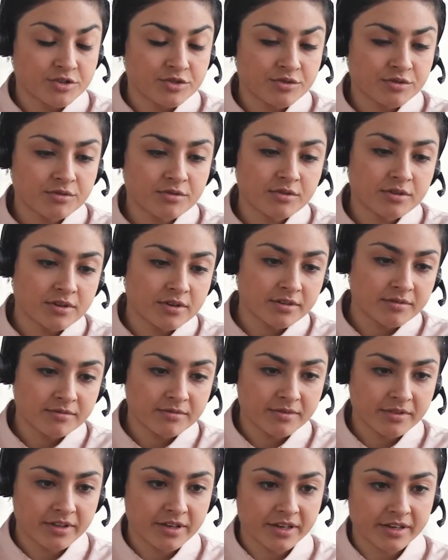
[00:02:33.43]
air
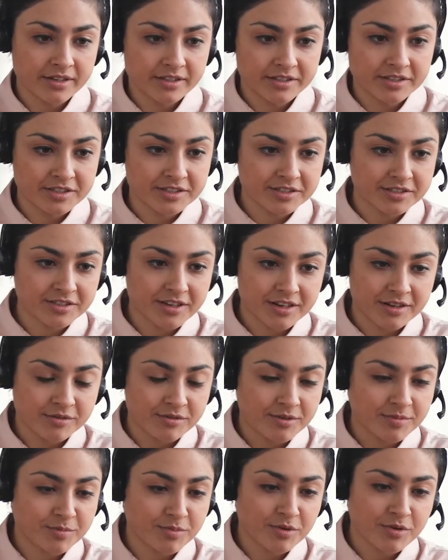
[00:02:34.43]
travel,
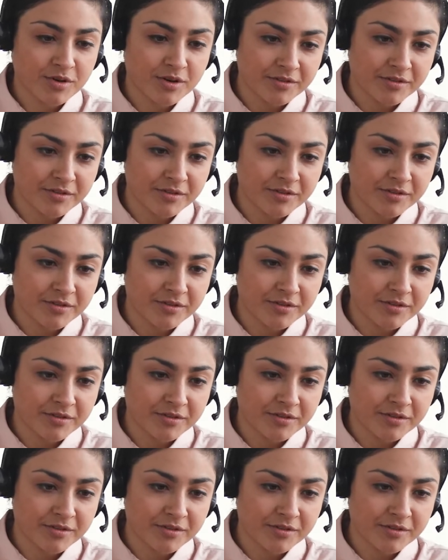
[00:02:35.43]
we are